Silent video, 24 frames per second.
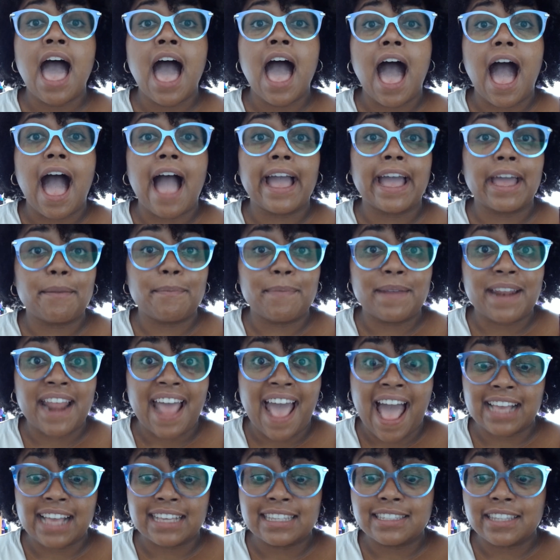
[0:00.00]
I had been
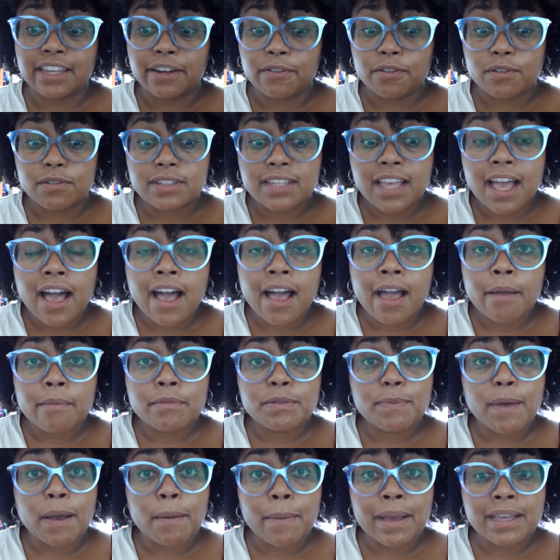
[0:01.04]
asked several times
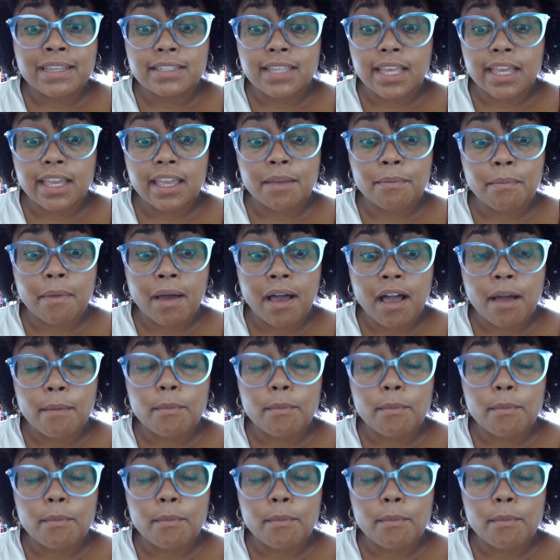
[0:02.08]
by my second mom,